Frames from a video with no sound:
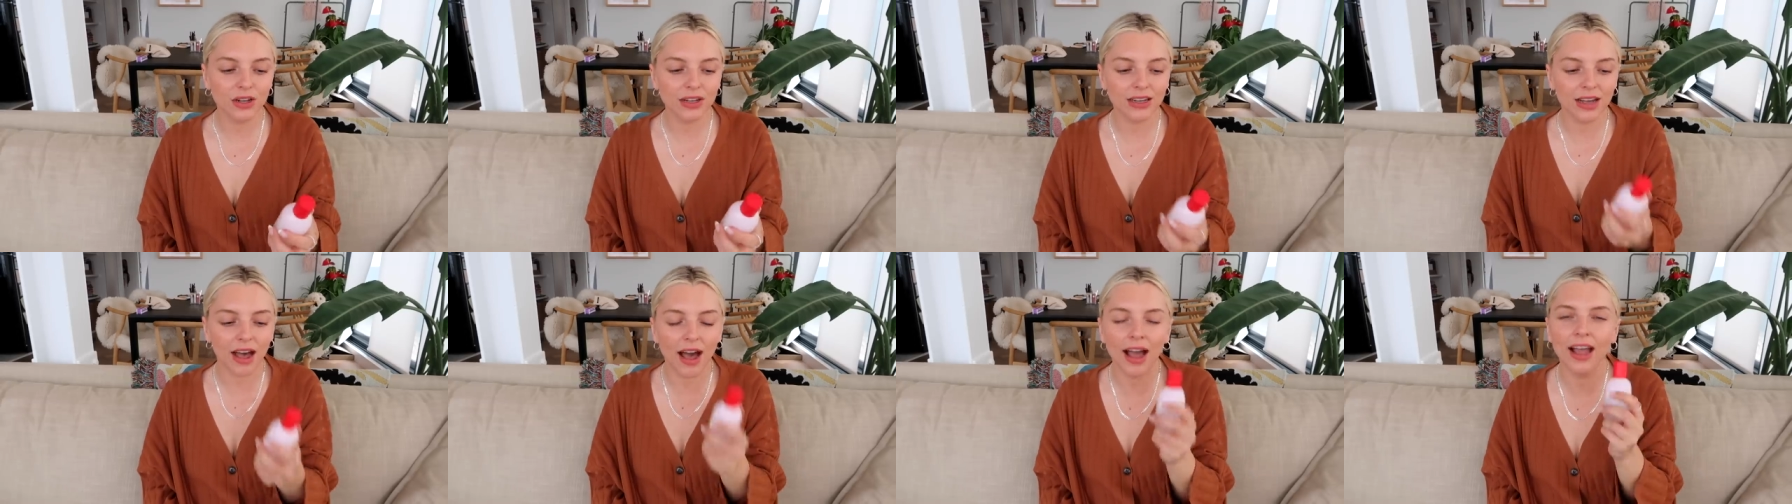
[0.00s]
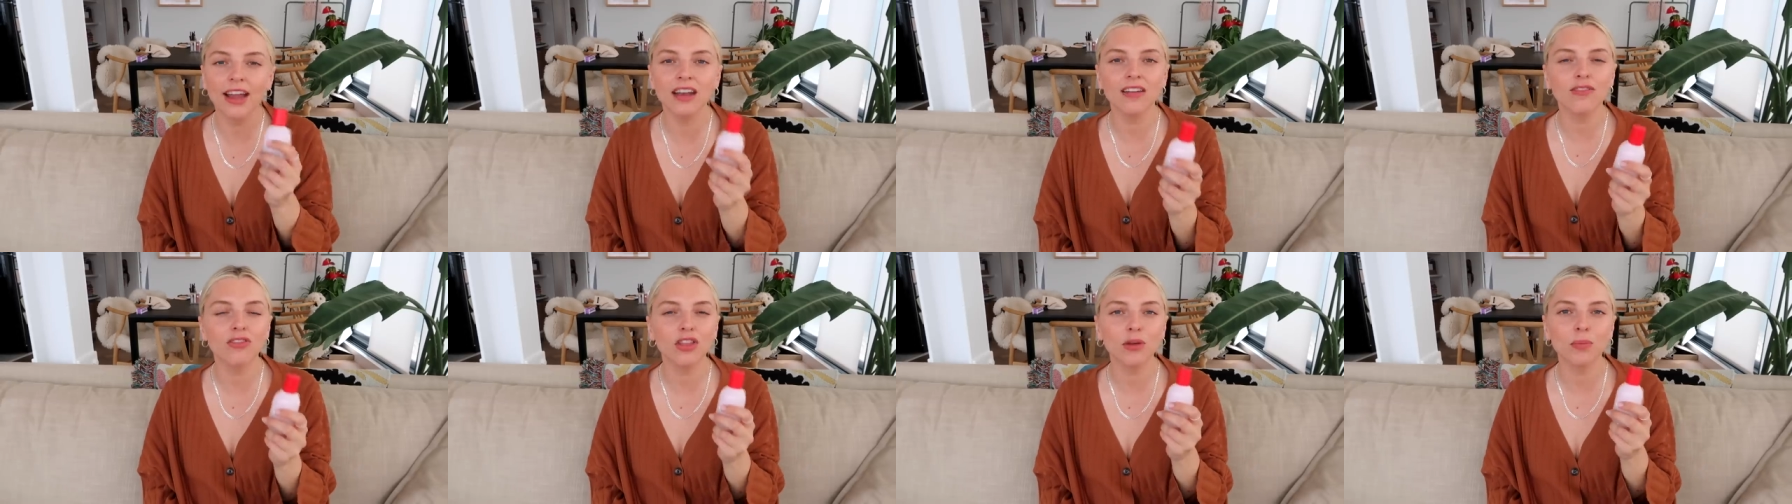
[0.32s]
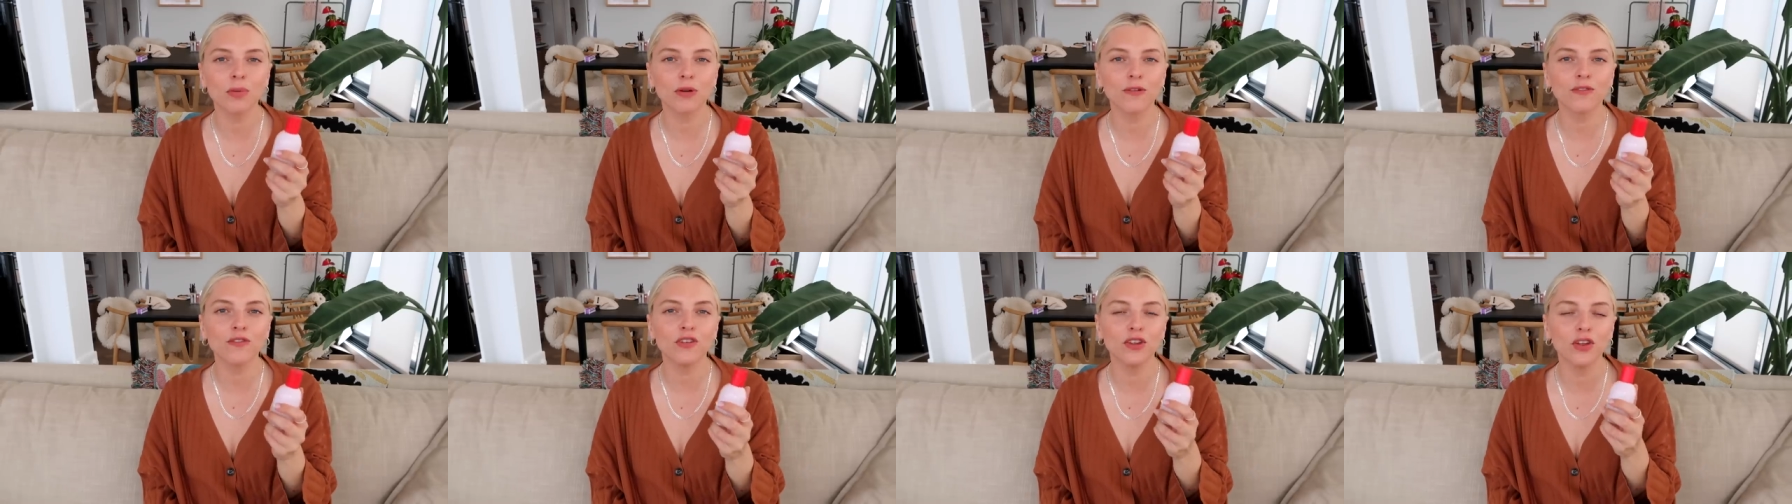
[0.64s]
kind of the
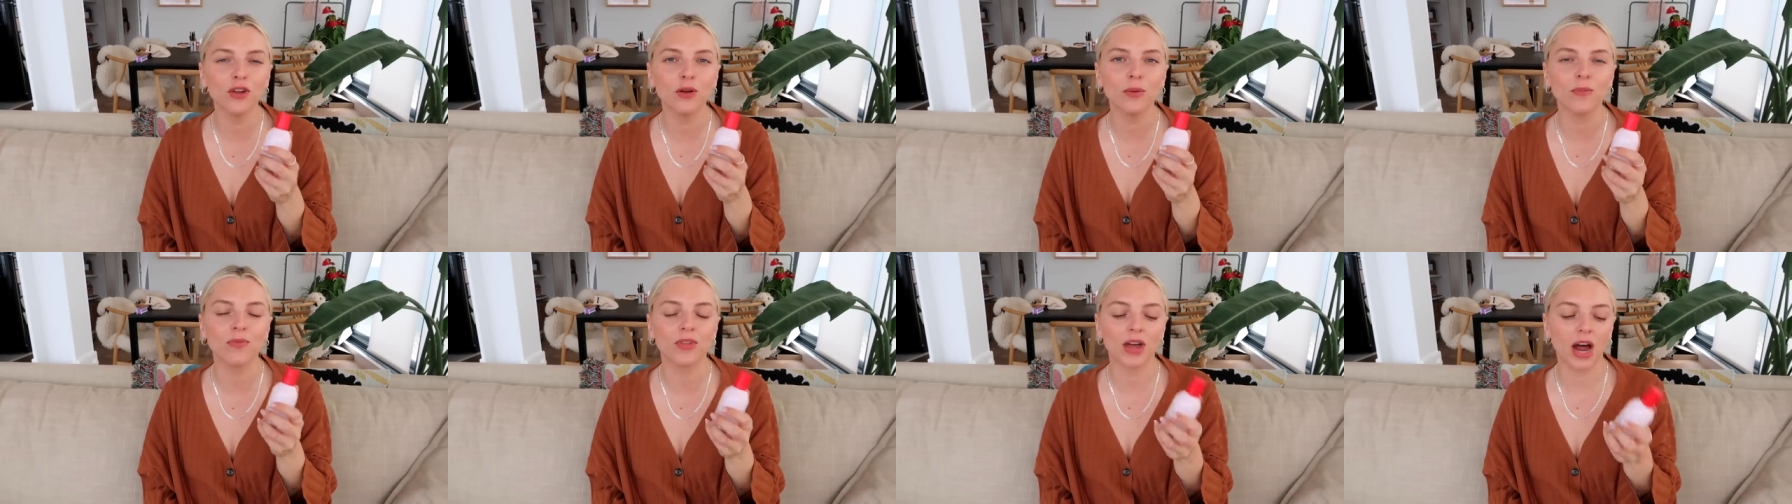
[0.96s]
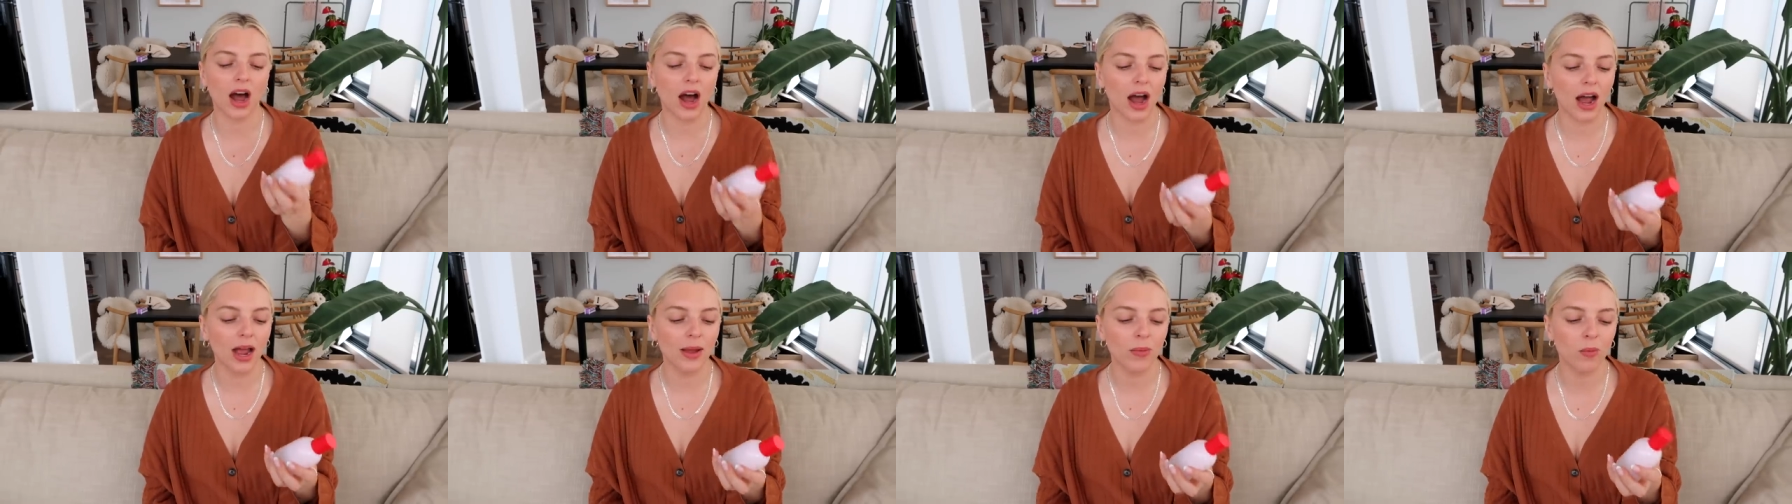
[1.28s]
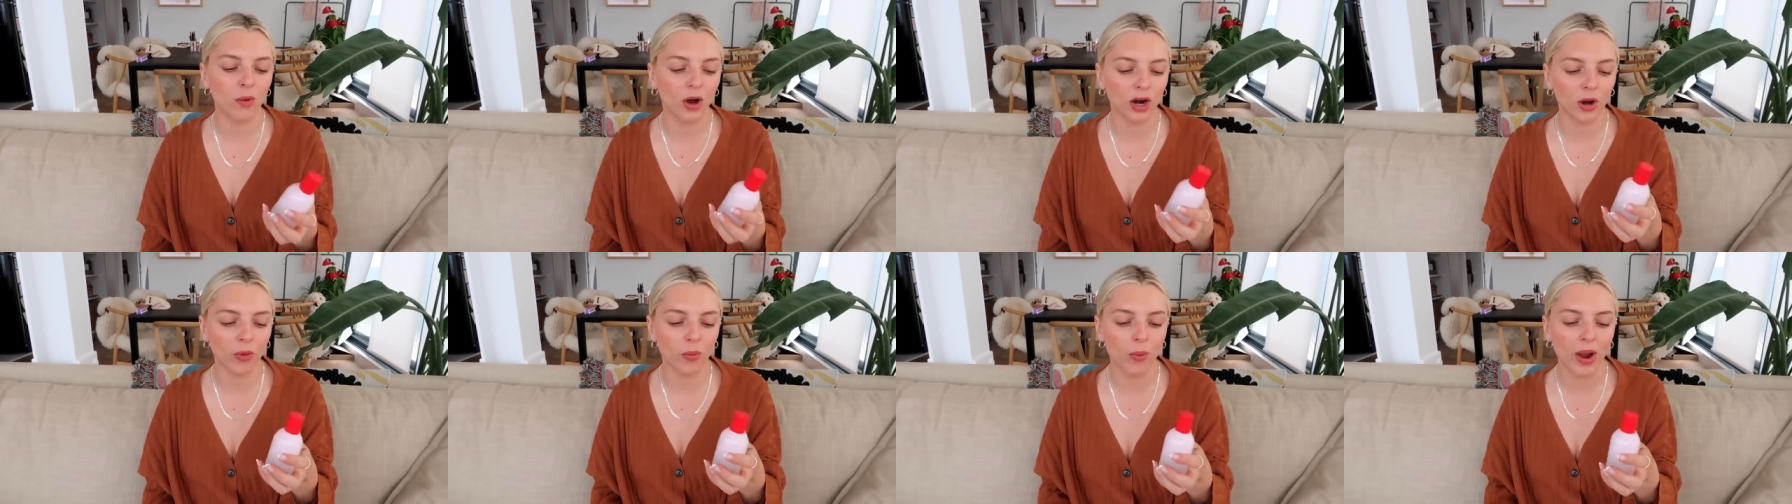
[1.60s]
perfume that I
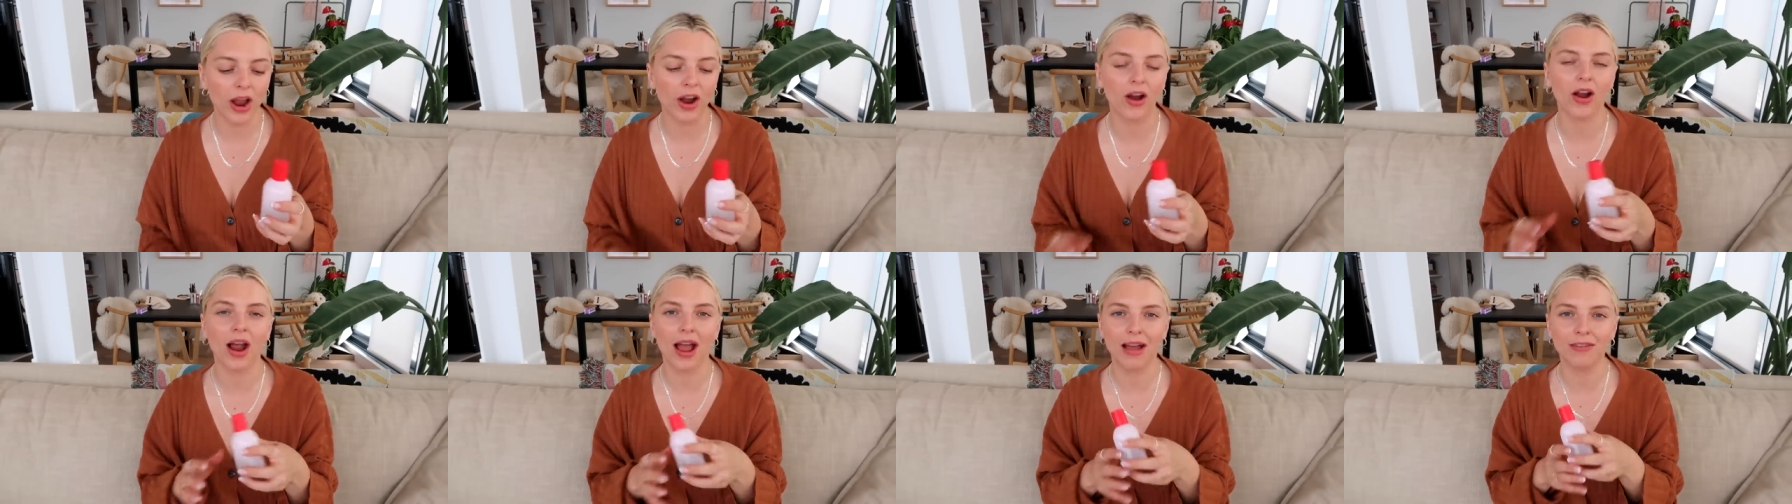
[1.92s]
want to wear